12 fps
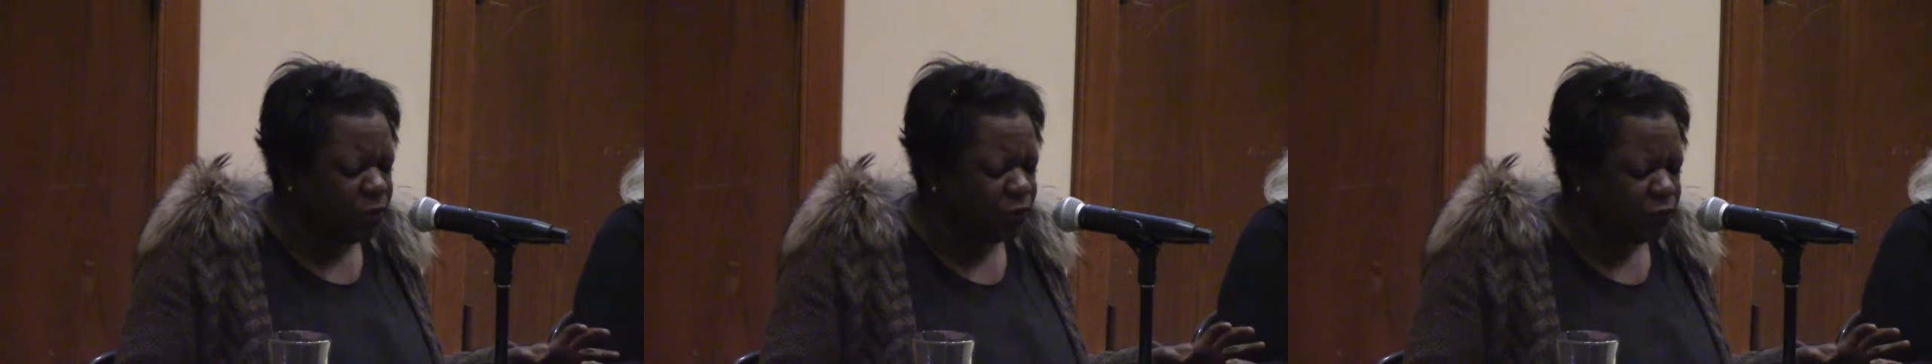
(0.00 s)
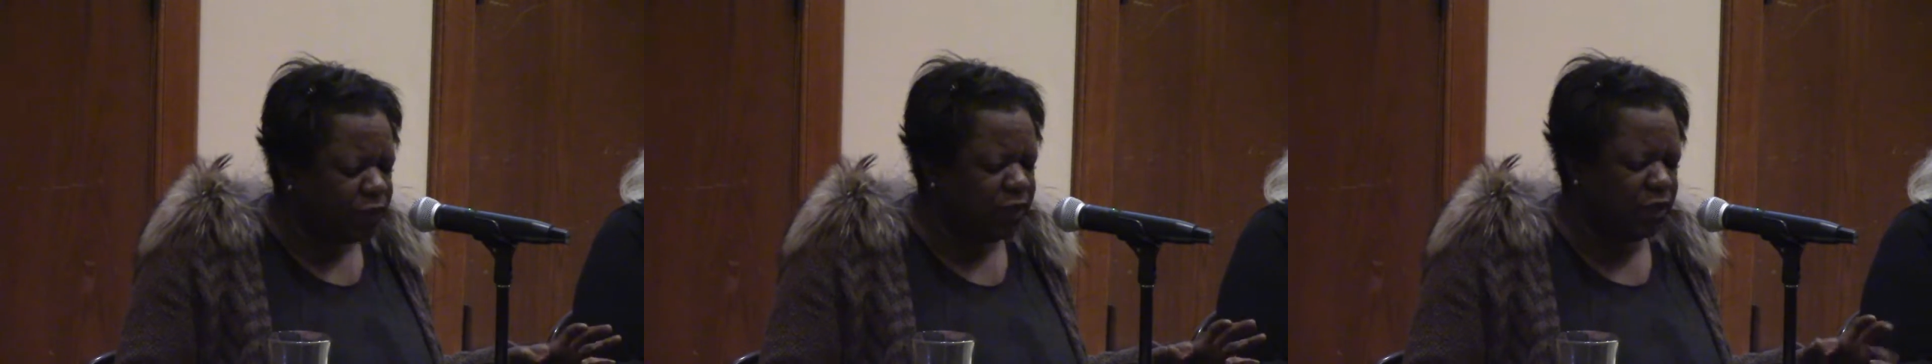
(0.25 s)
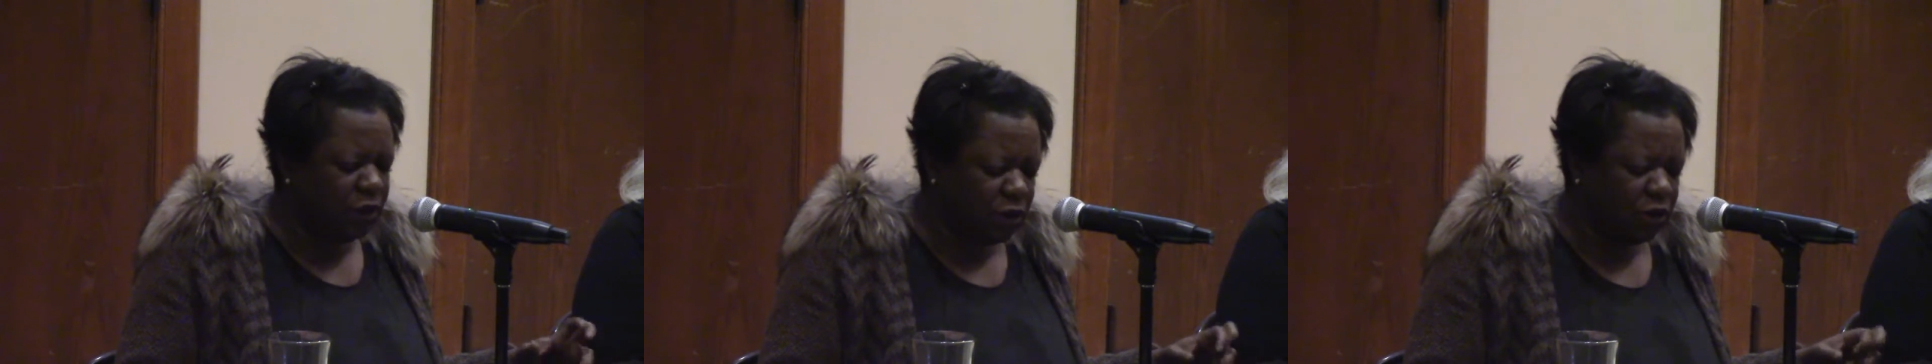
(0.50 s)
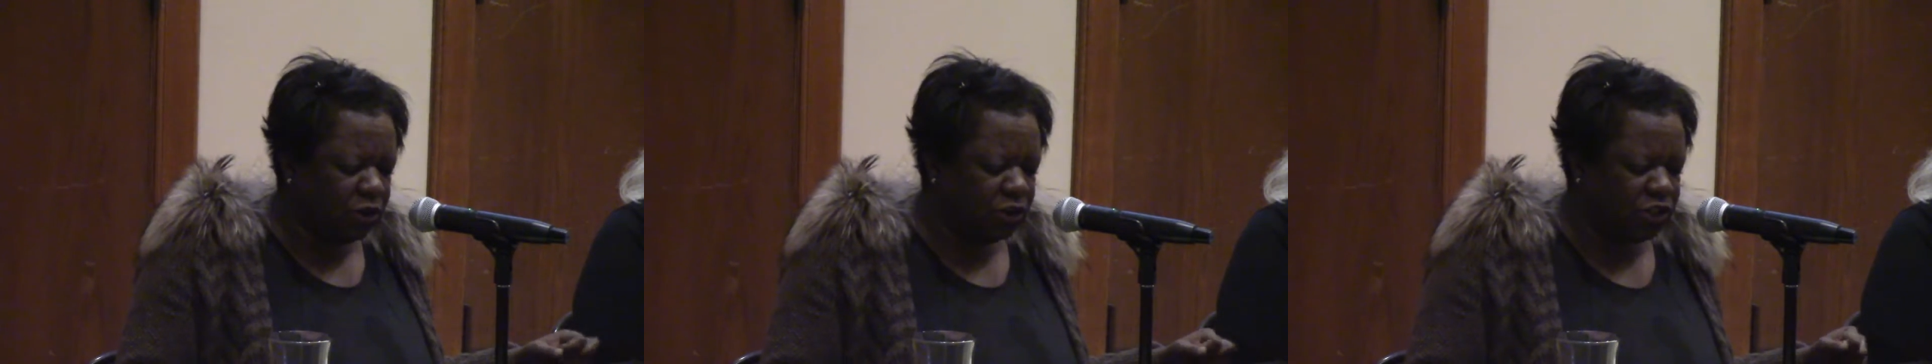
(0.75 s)
would really
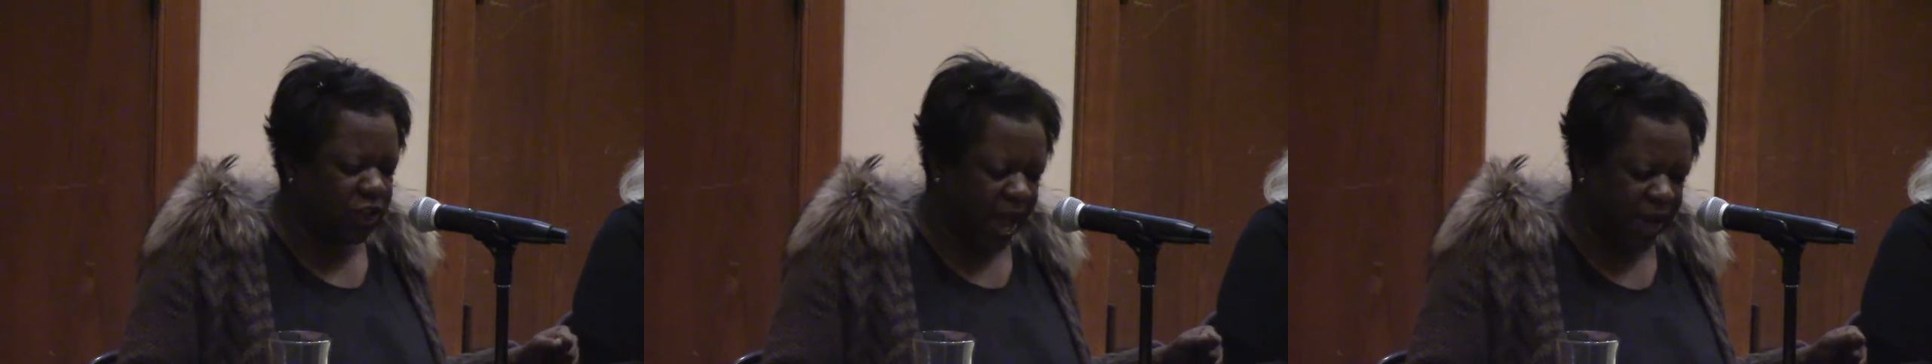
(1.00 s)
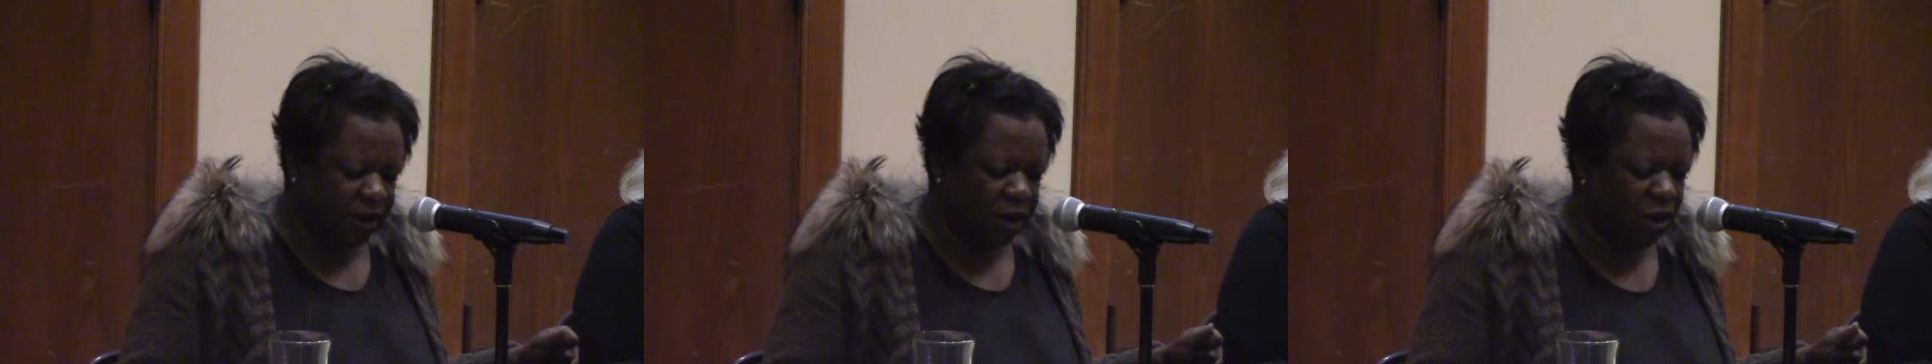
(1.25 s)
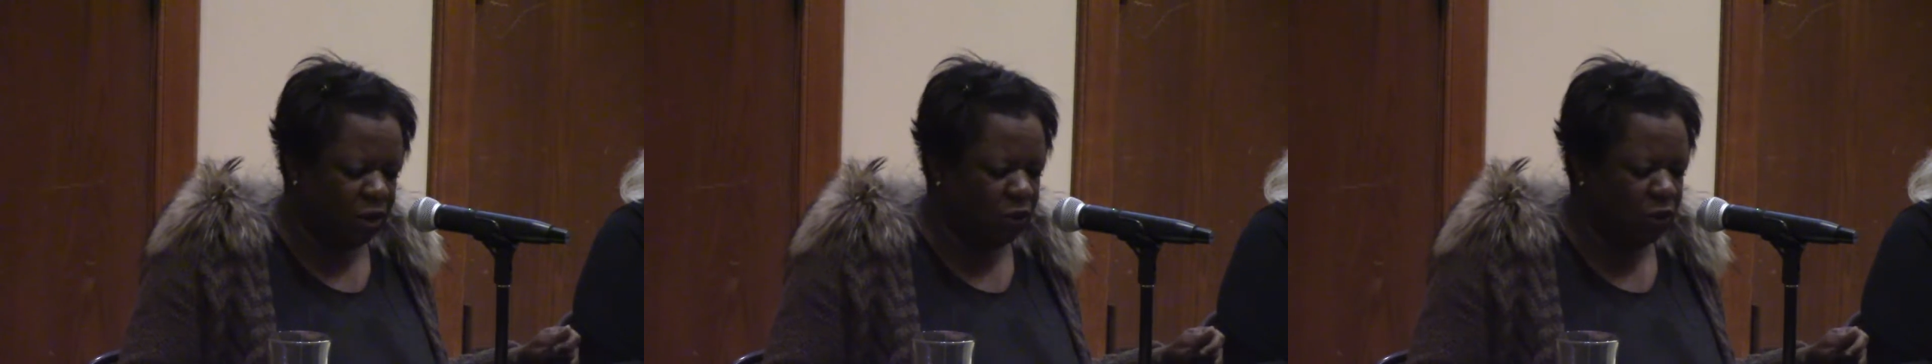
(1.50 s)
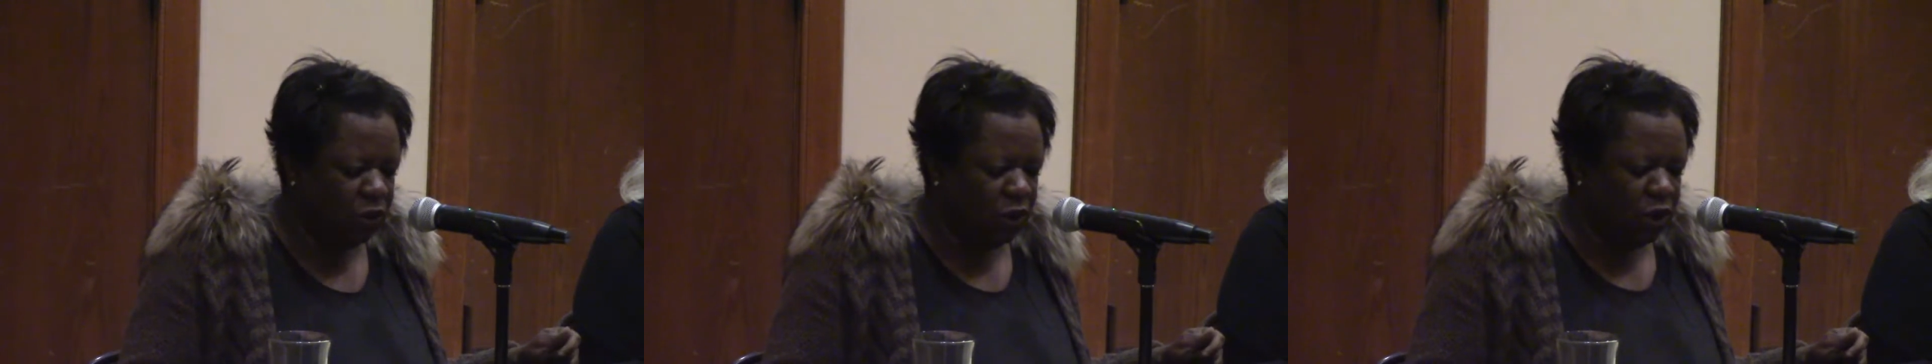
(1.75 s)
urge
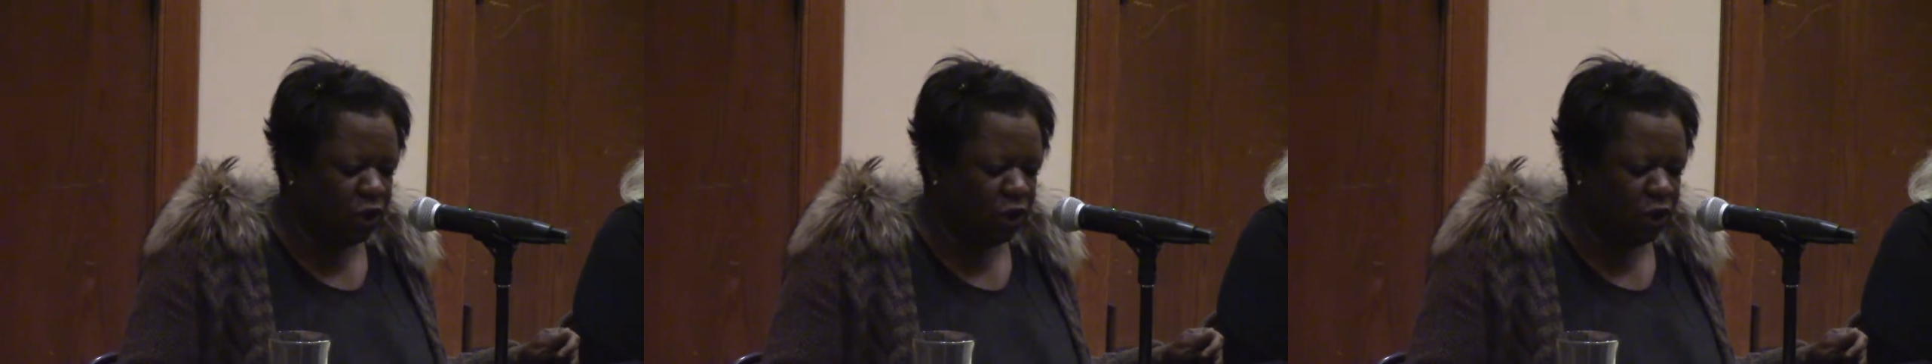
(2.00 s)
Idaho